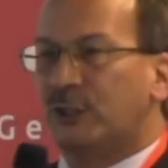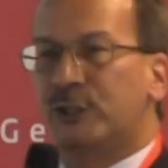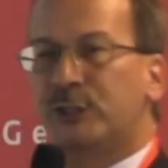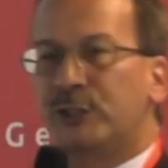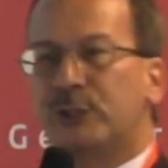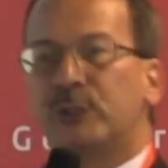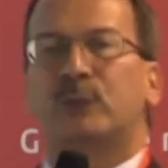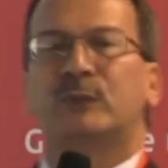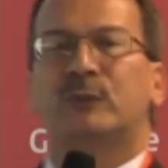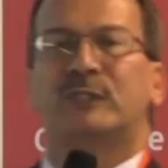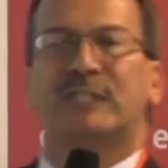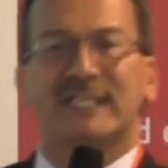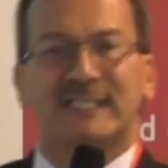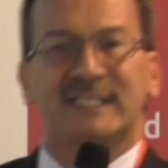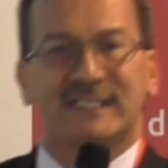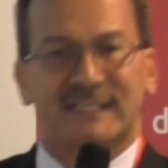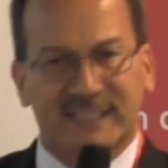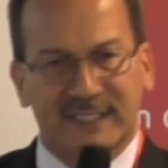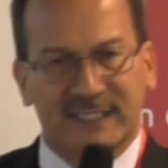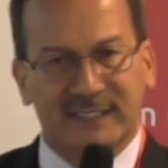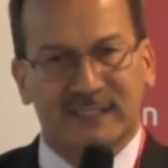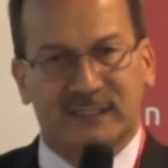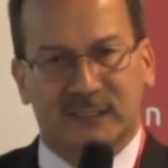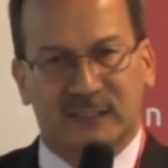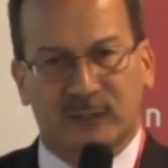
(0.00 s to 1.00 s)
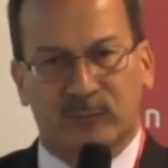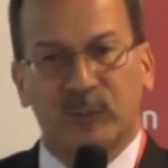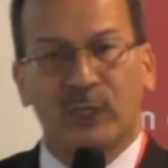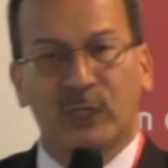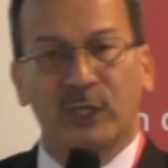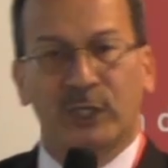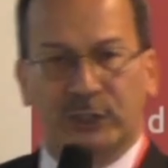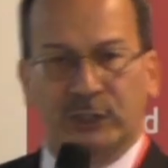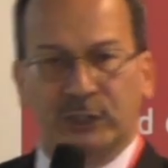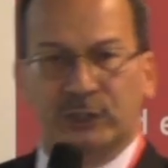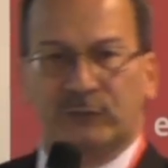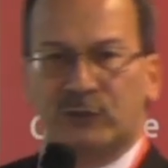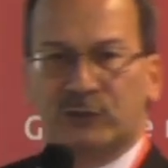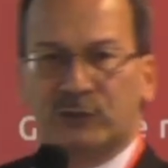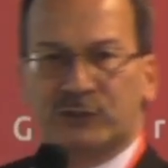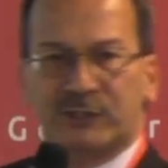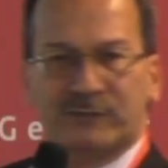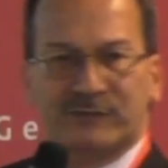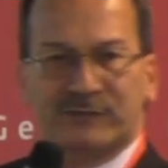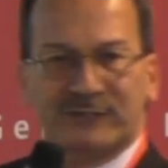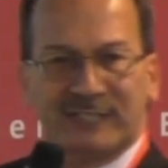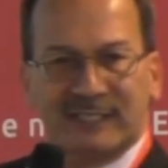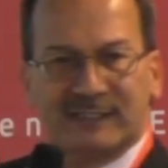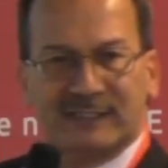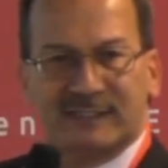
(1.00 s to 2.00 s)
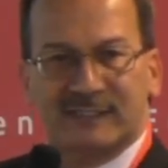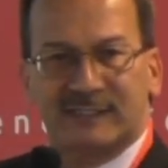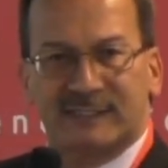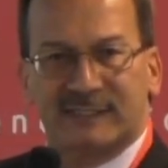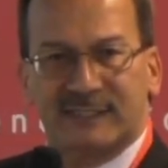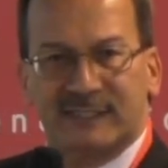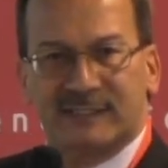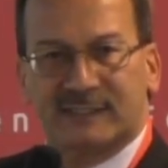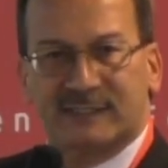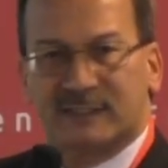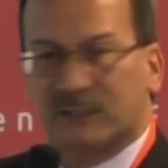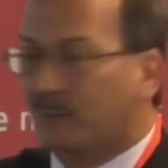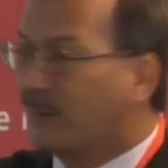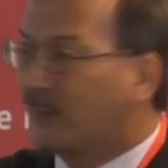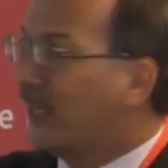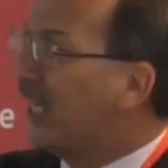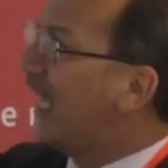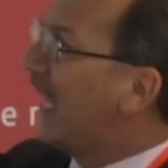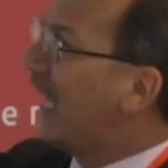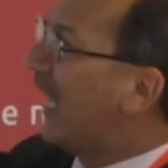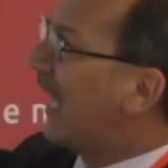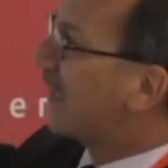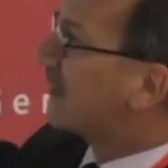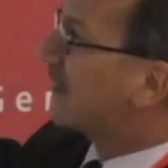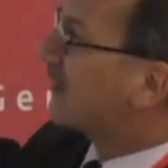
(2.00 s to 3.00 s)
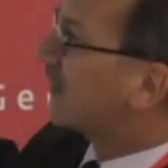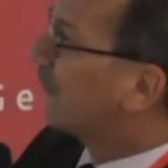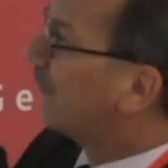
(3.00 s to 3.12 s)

the UT system, University University of Texas System has